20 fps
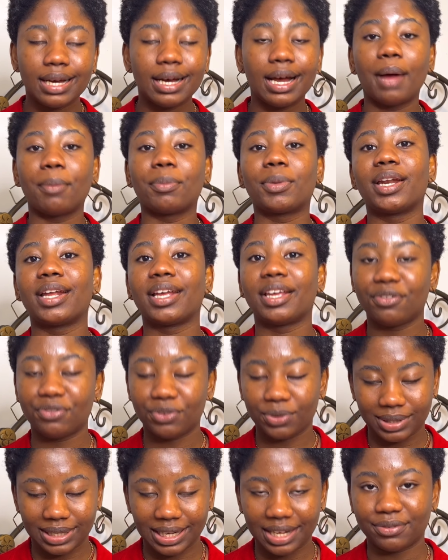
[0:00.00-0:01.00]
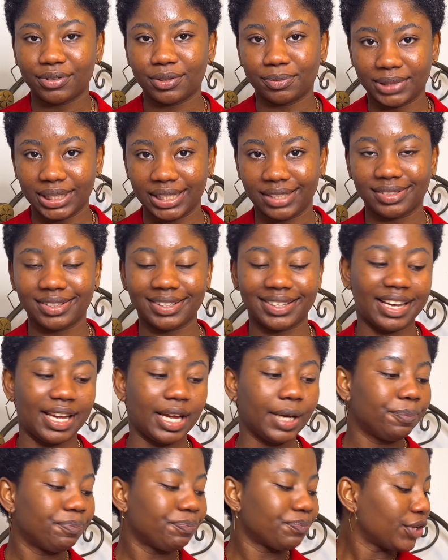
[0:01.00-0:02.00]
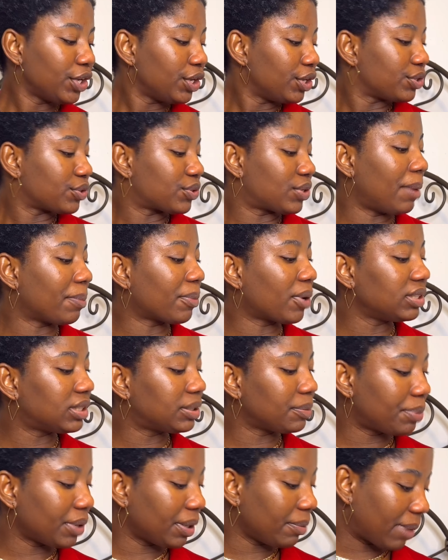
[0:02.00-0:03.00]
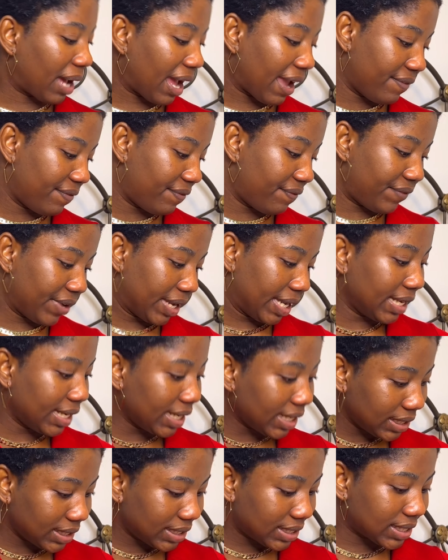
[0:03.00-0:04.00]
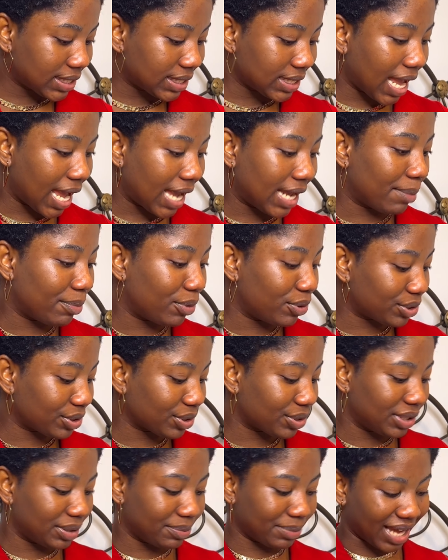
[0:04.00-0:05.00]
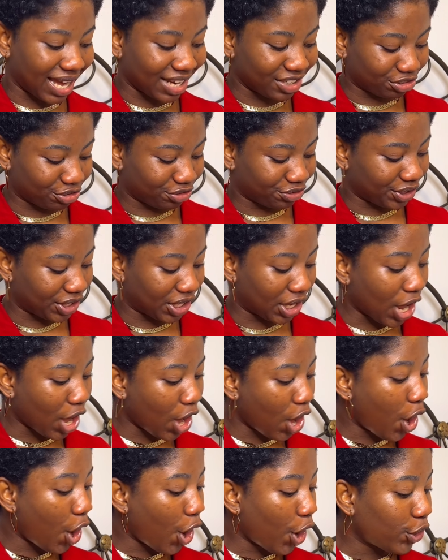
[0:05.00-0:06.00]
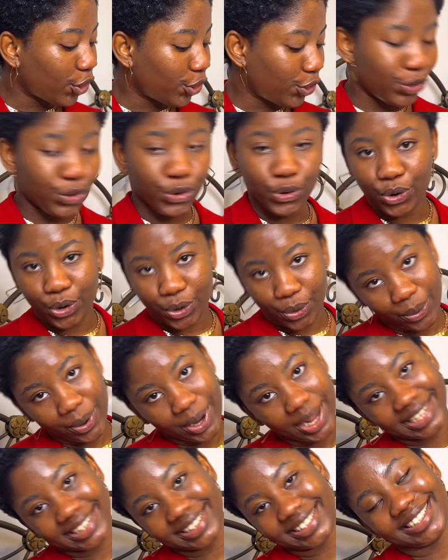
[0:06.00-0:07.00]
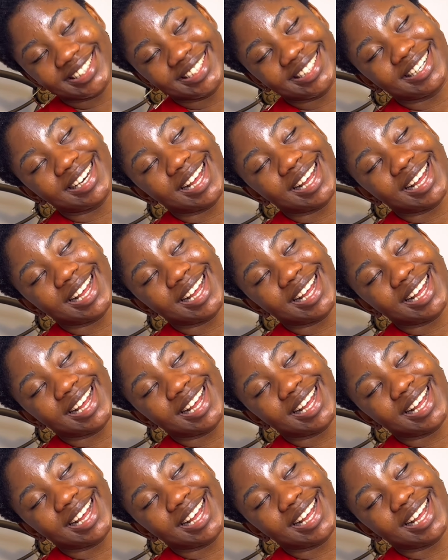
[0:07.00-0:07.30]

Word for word: I'm gonna give you a life update. Okay, so I'm going to beat my face and I'm also going to be answering your question.